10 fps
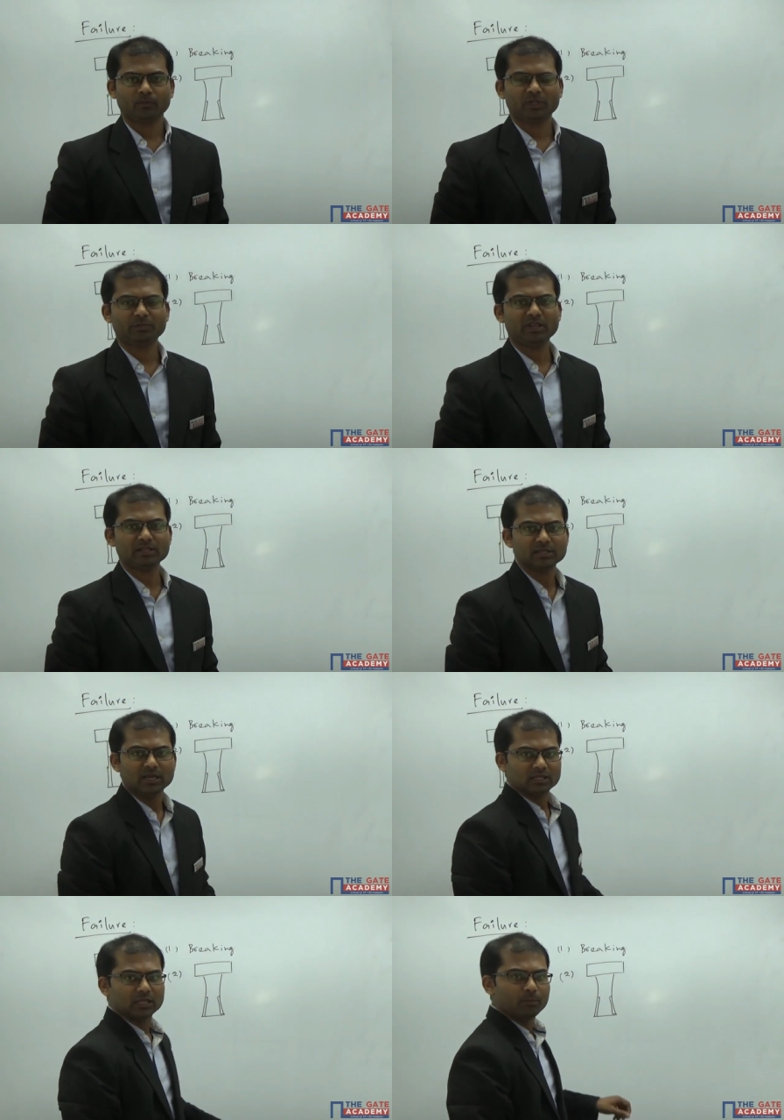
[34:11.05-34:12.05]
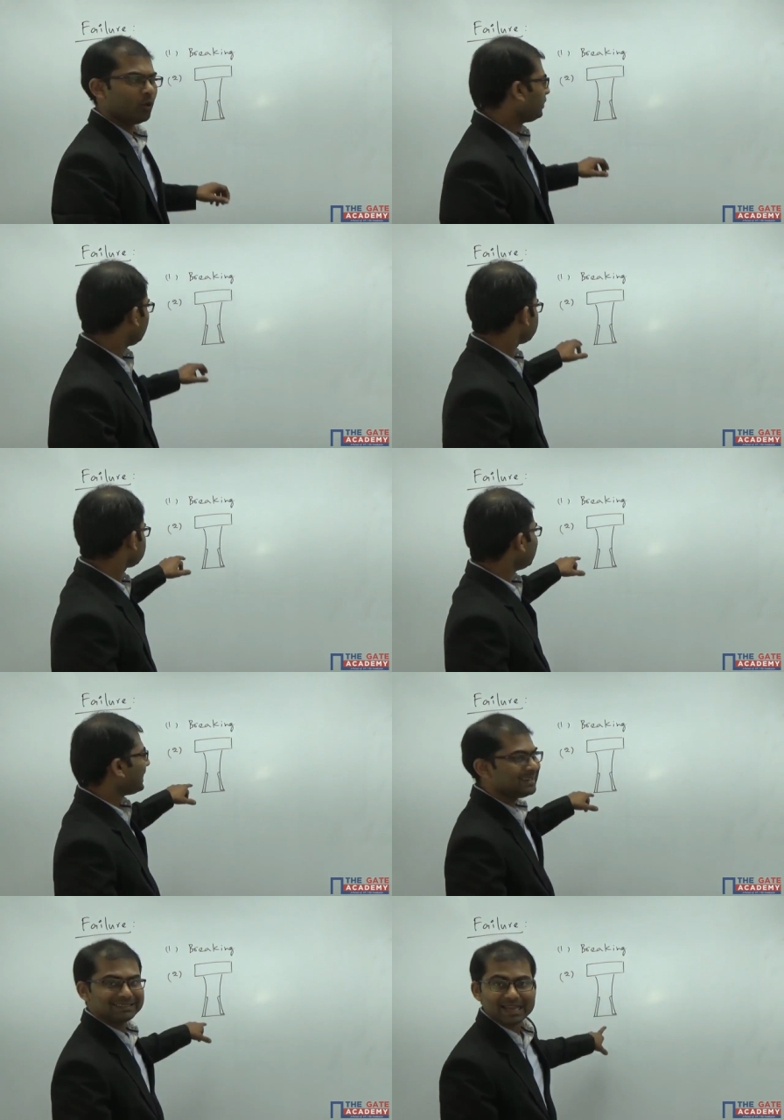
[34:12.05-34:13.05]
That means the bolt is still
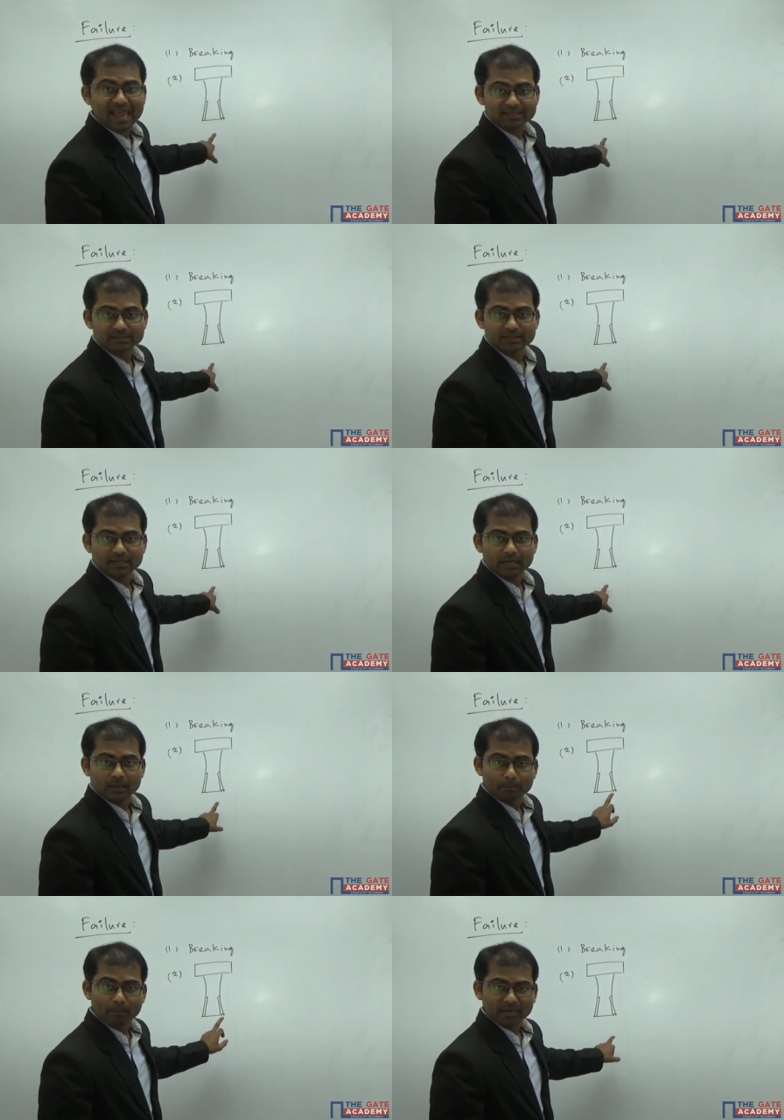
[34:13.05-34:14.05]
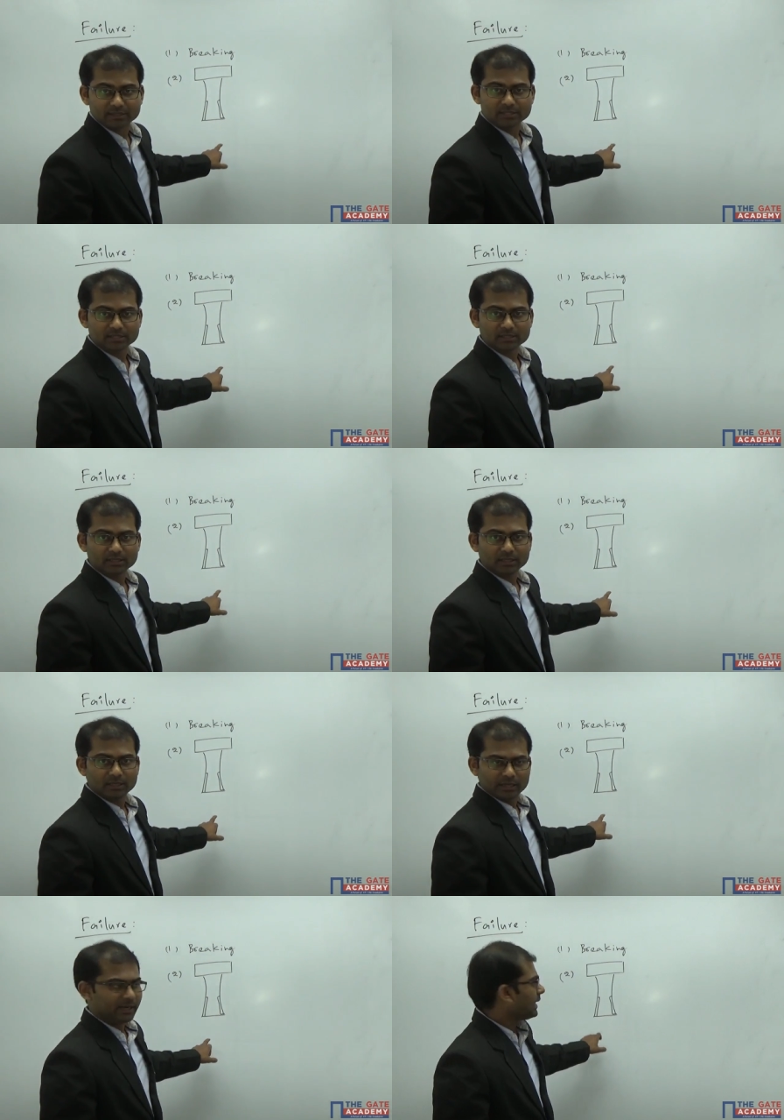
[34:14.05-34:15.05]
intact, but
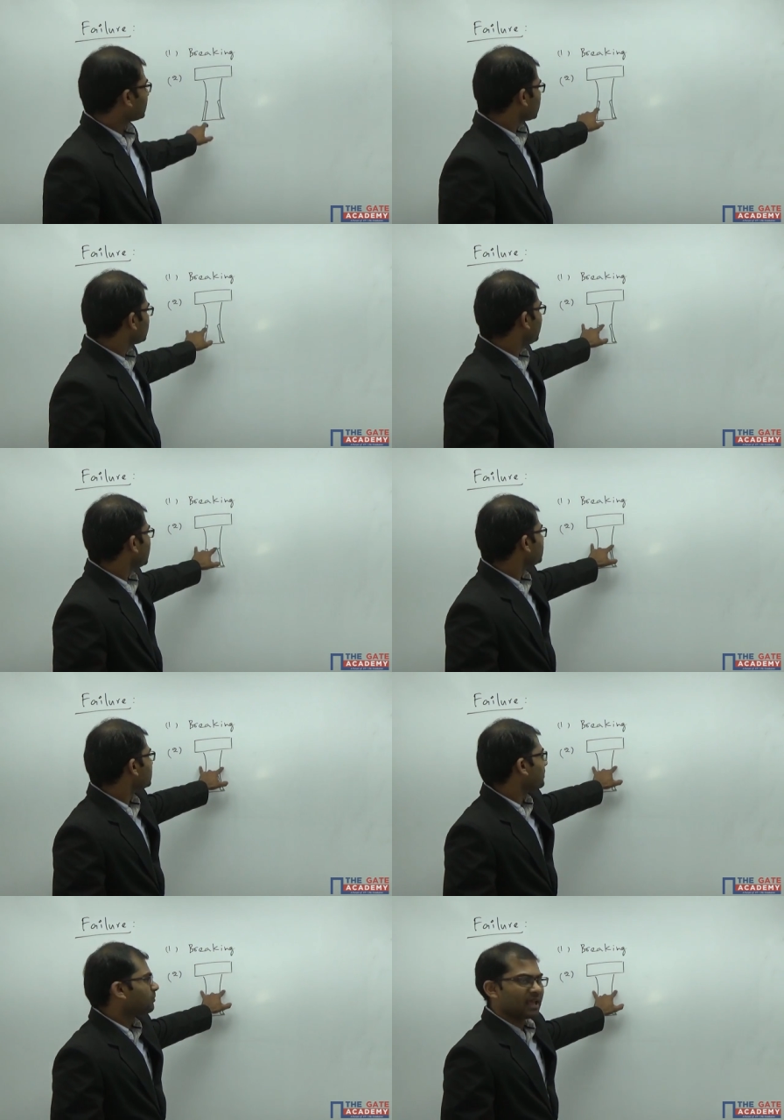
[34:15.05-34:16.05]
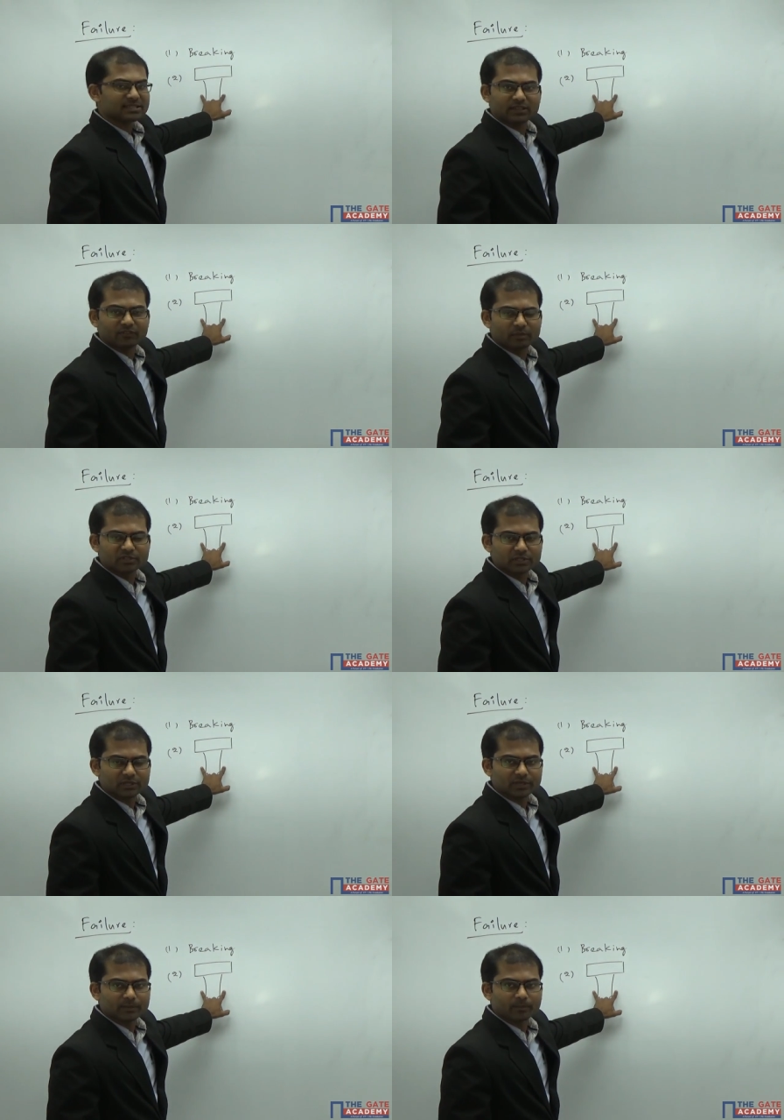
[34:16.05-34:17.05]
it has experienced some plastic deformation
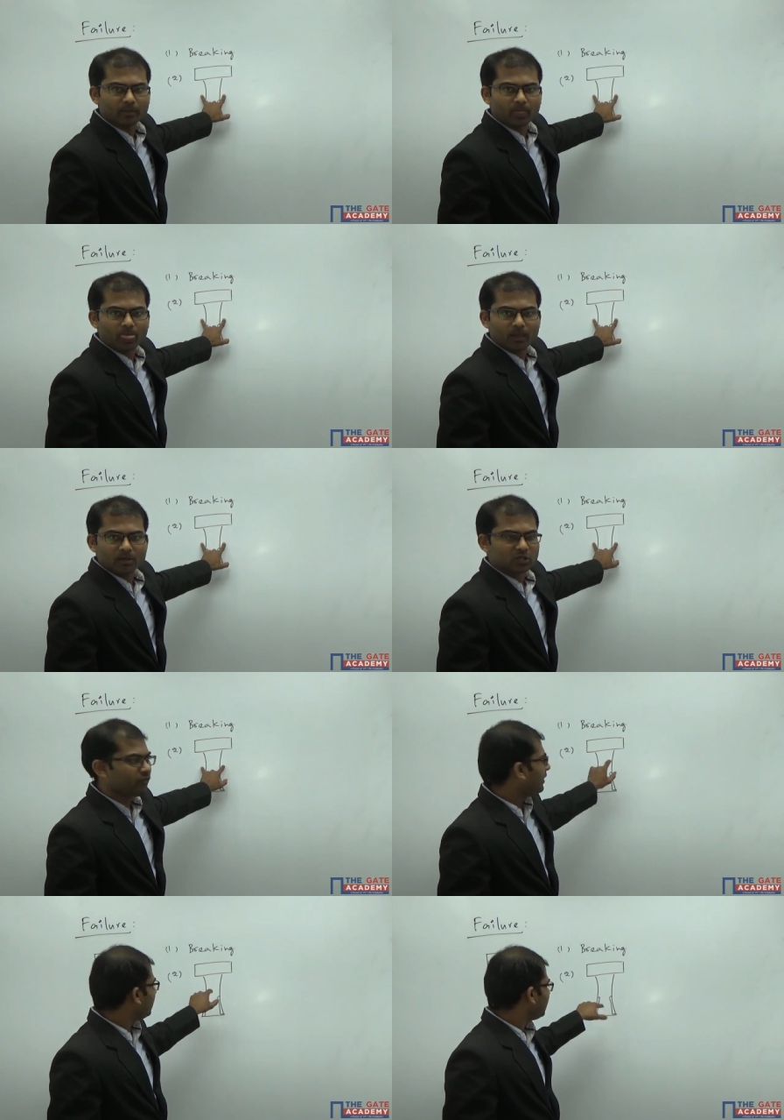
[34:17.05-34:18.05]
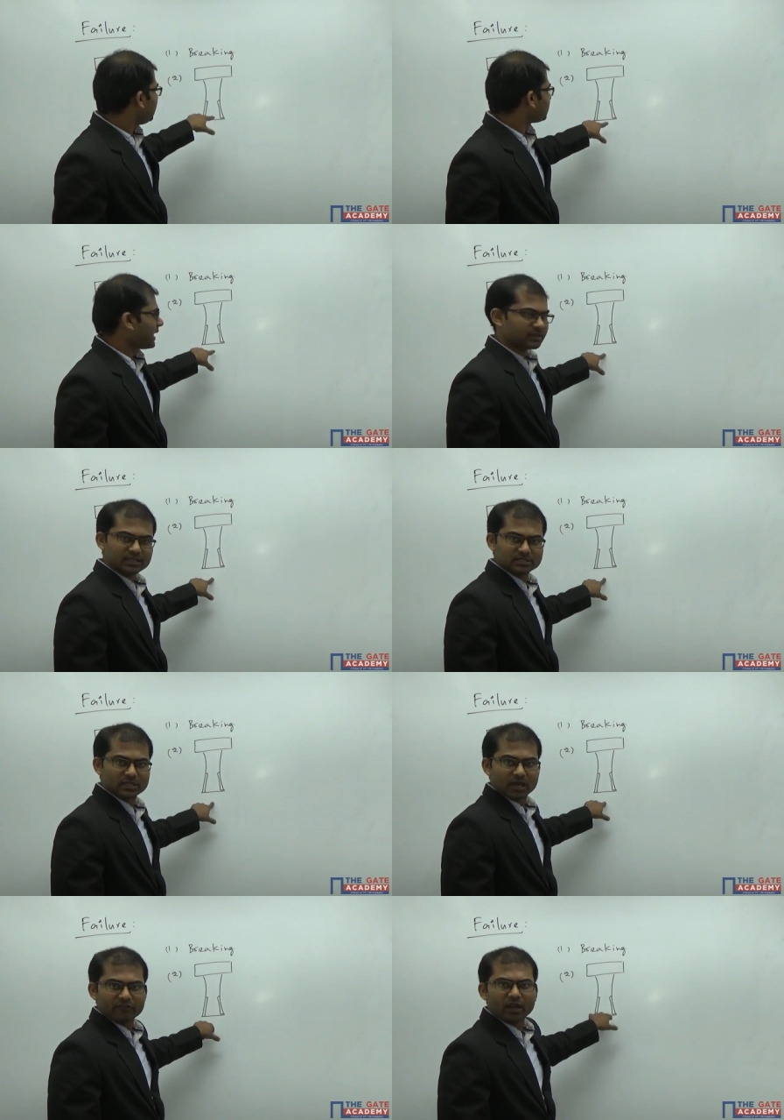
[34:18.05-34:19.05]
here. So when it is like this,
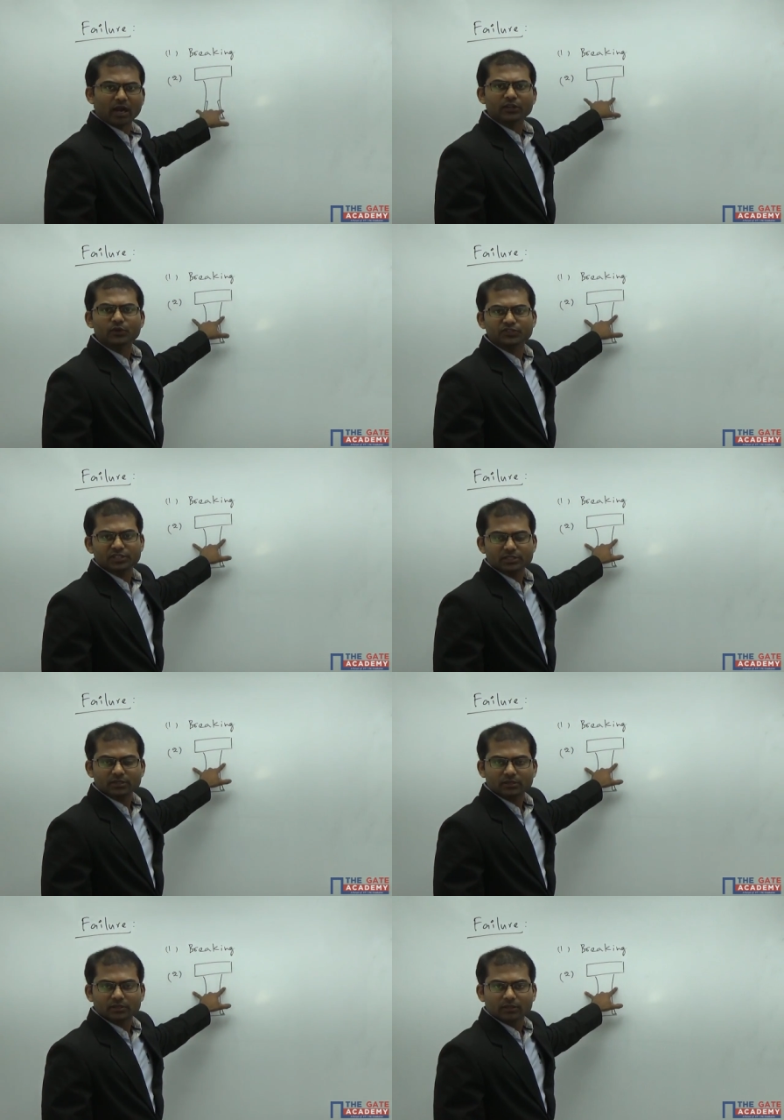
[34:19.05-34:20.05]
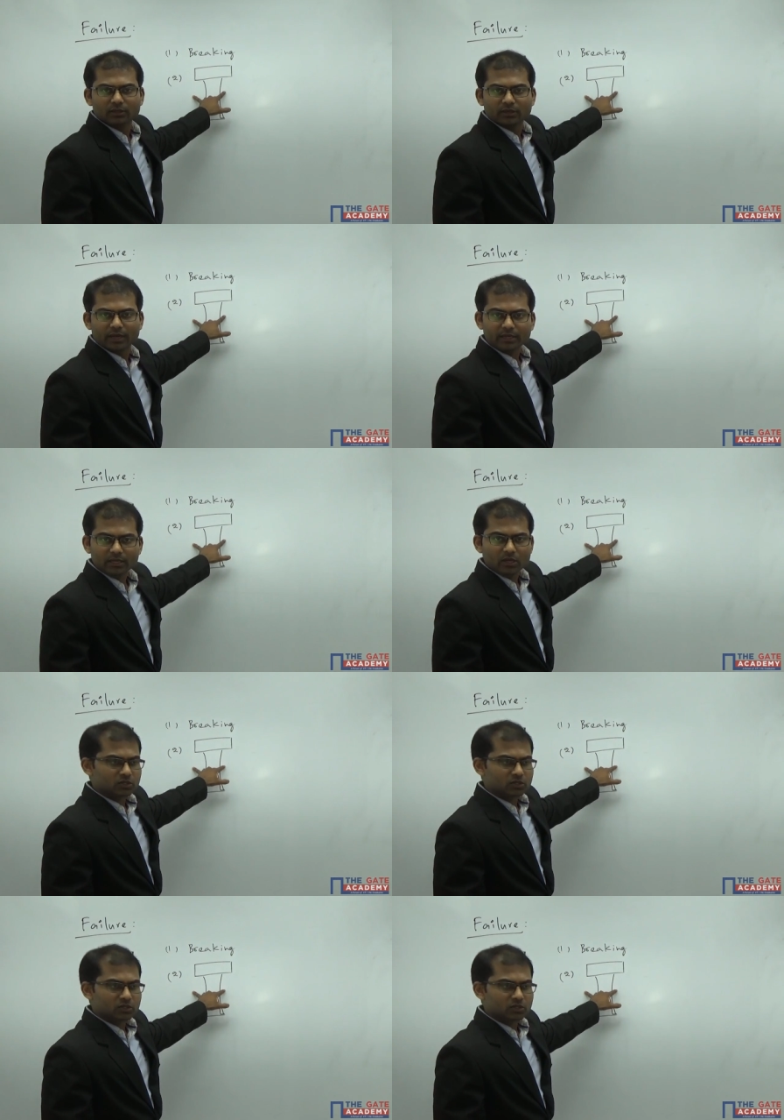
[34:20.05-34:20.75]
we can't use it, right?